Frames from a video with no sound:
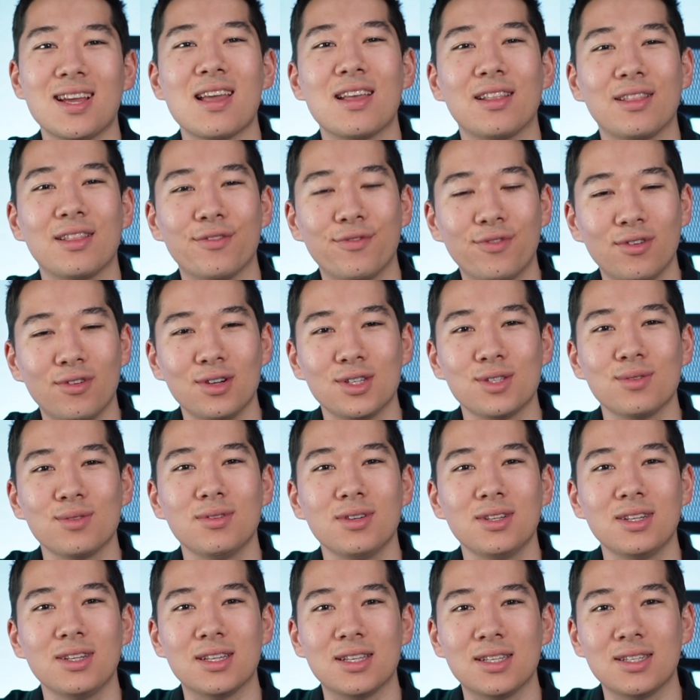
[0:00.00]
The first
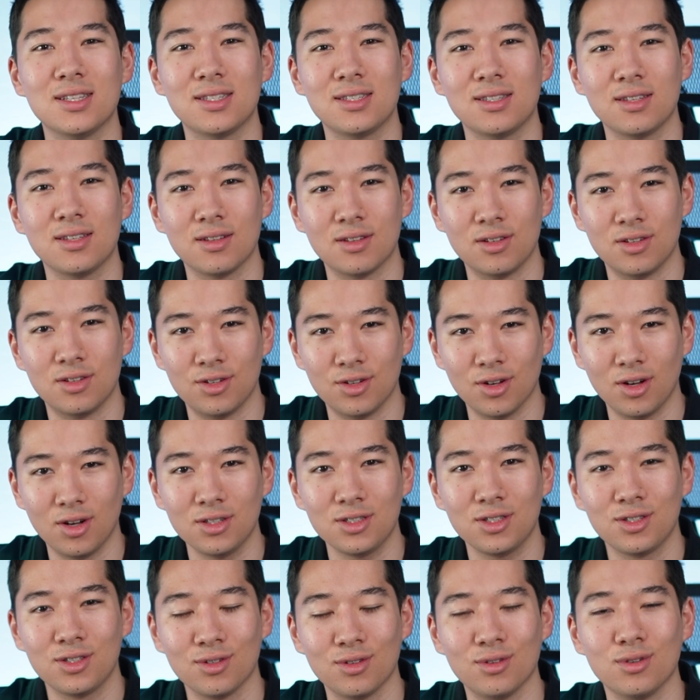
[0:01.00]
one is not
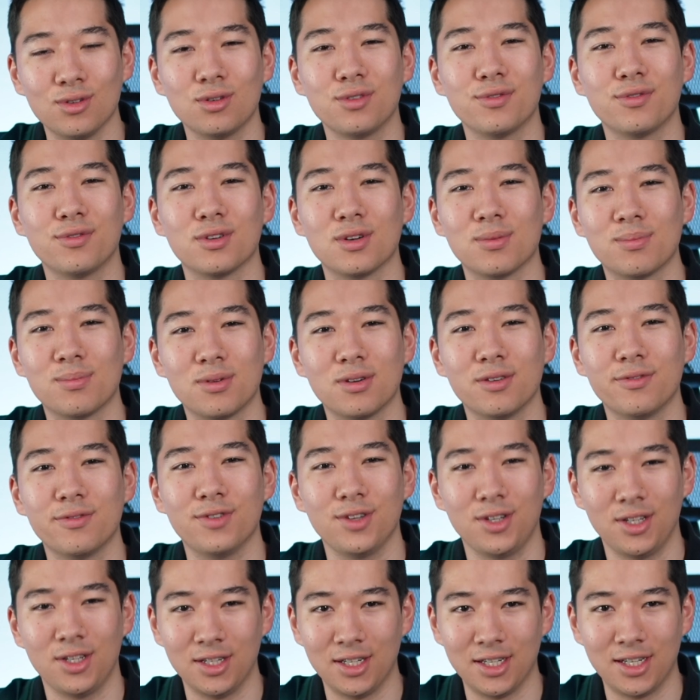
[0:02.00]
to look for the
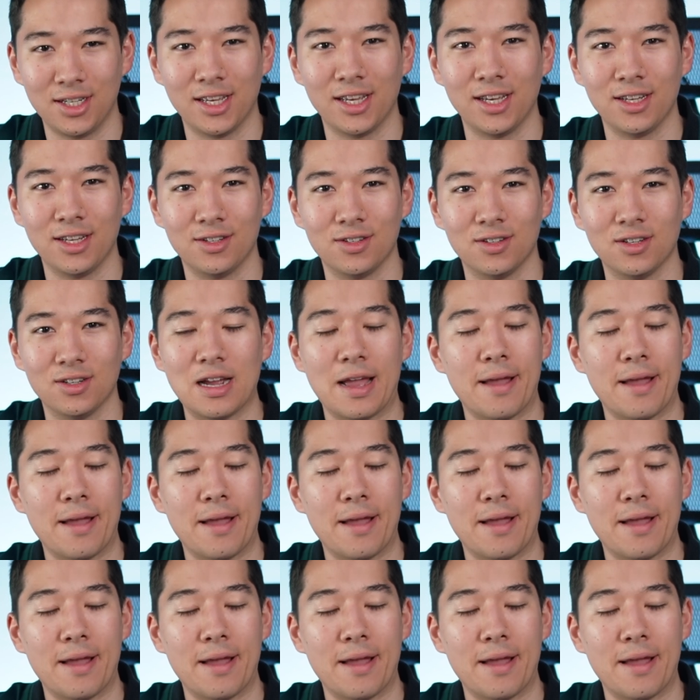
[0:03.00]
perfect indicator.